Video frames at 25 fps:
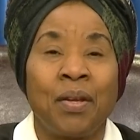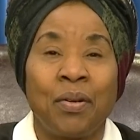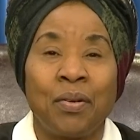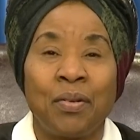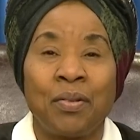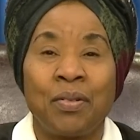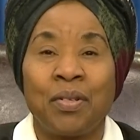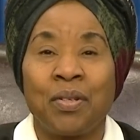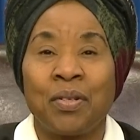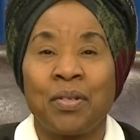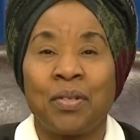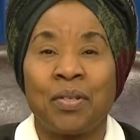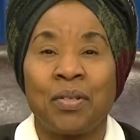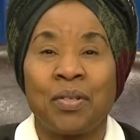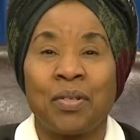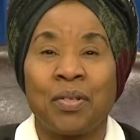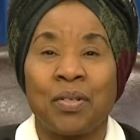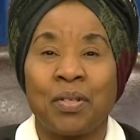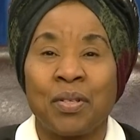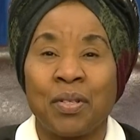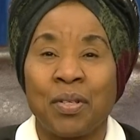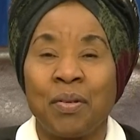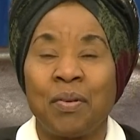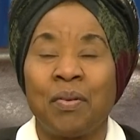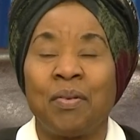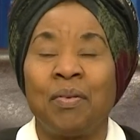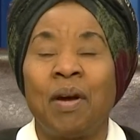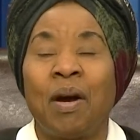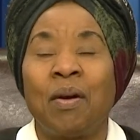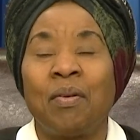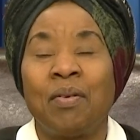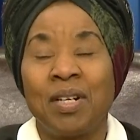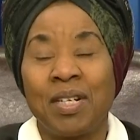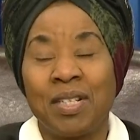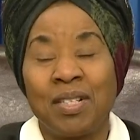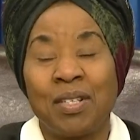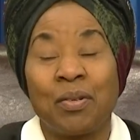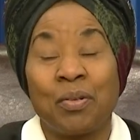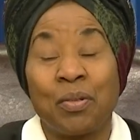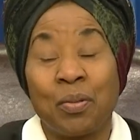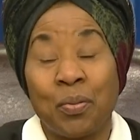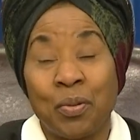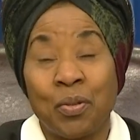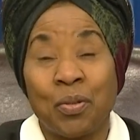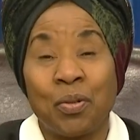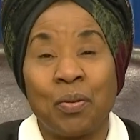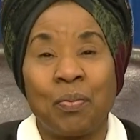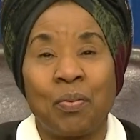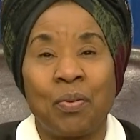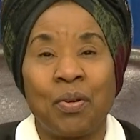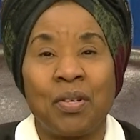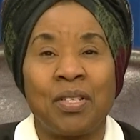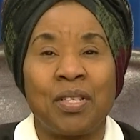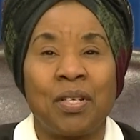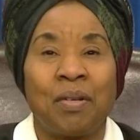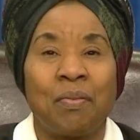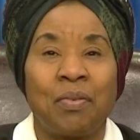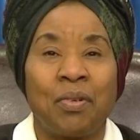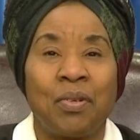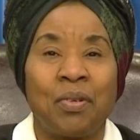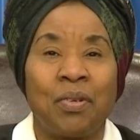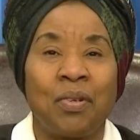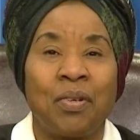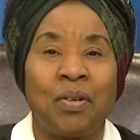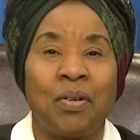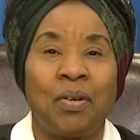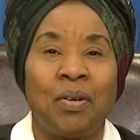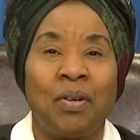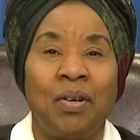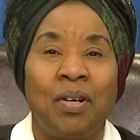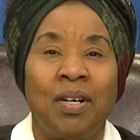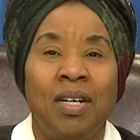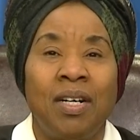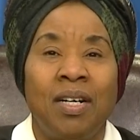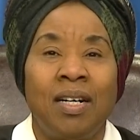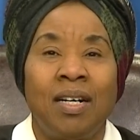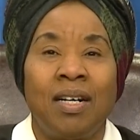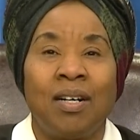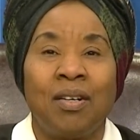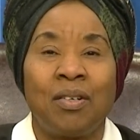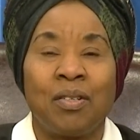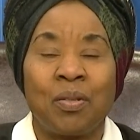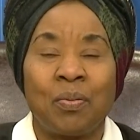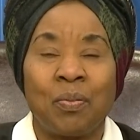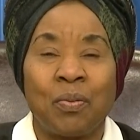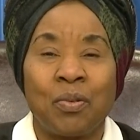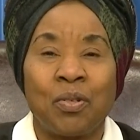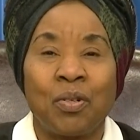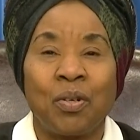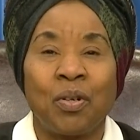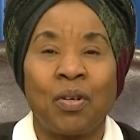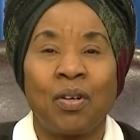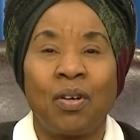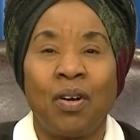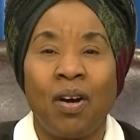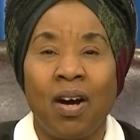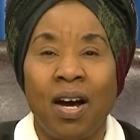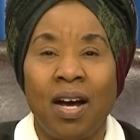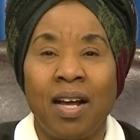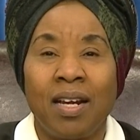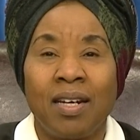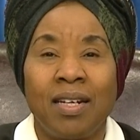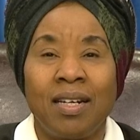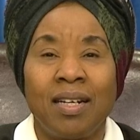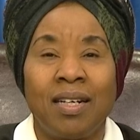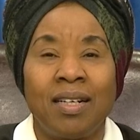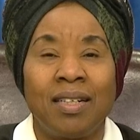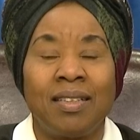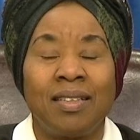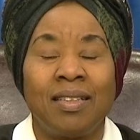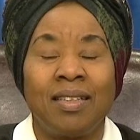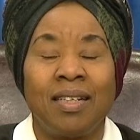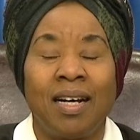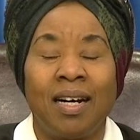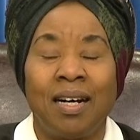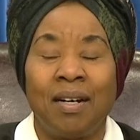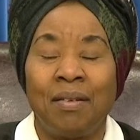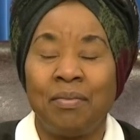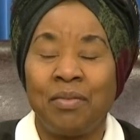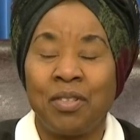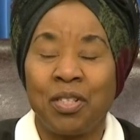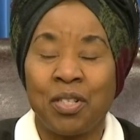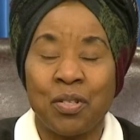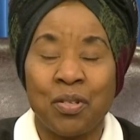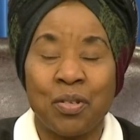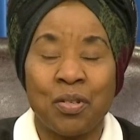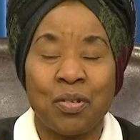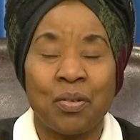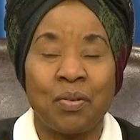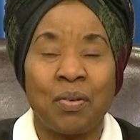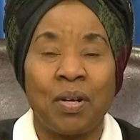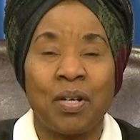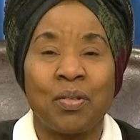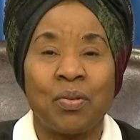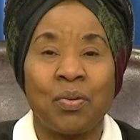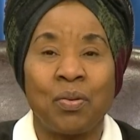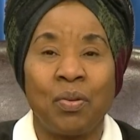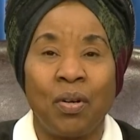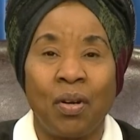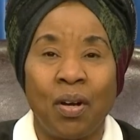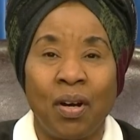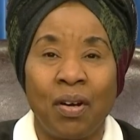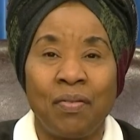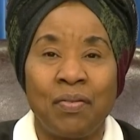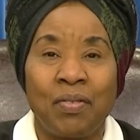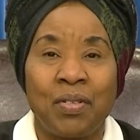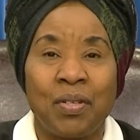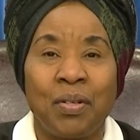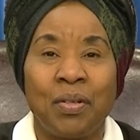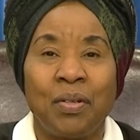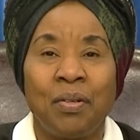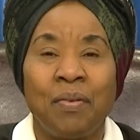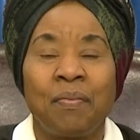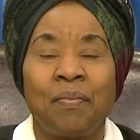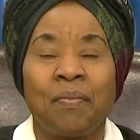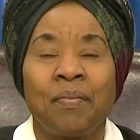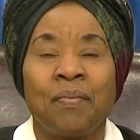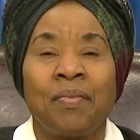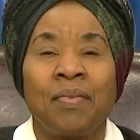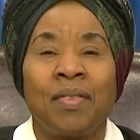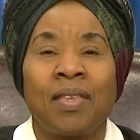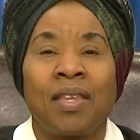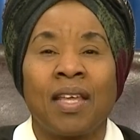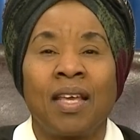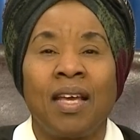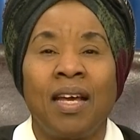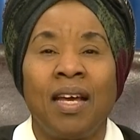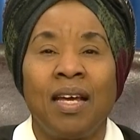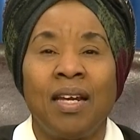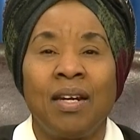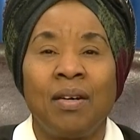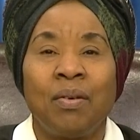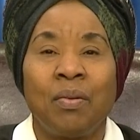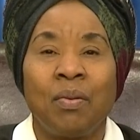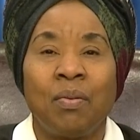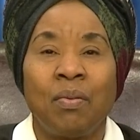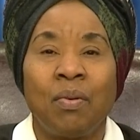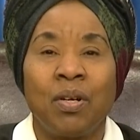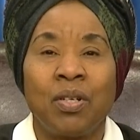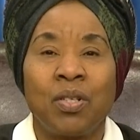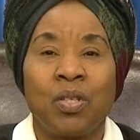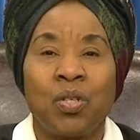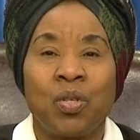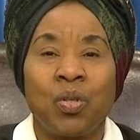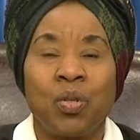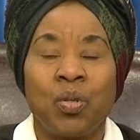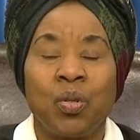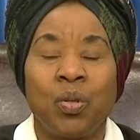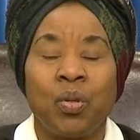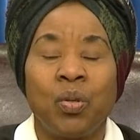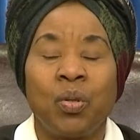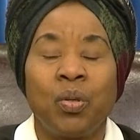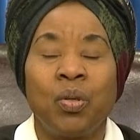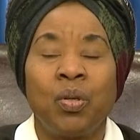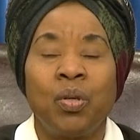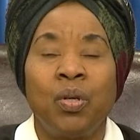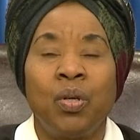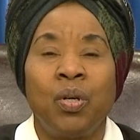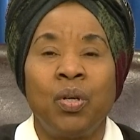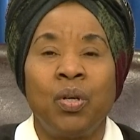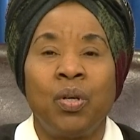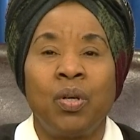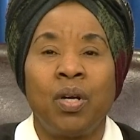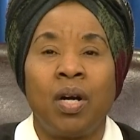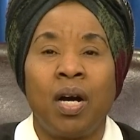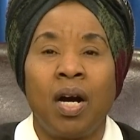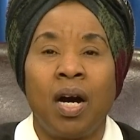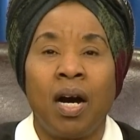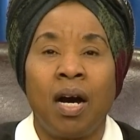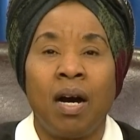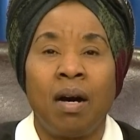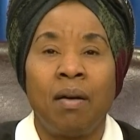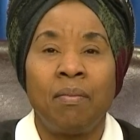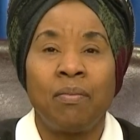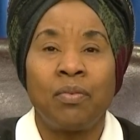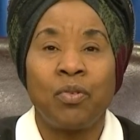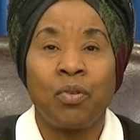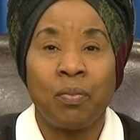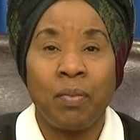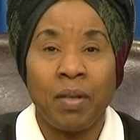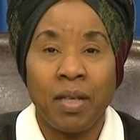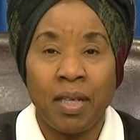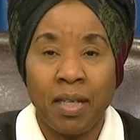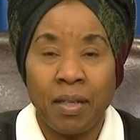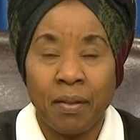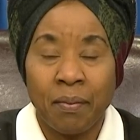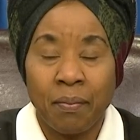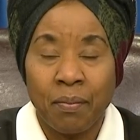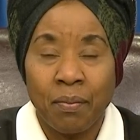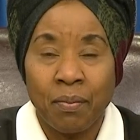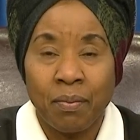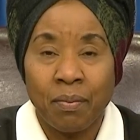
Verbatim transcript: I wouldn't say a special person, but, you know, a special God, um, Jesus Christ, who loves you and who wants you um, to be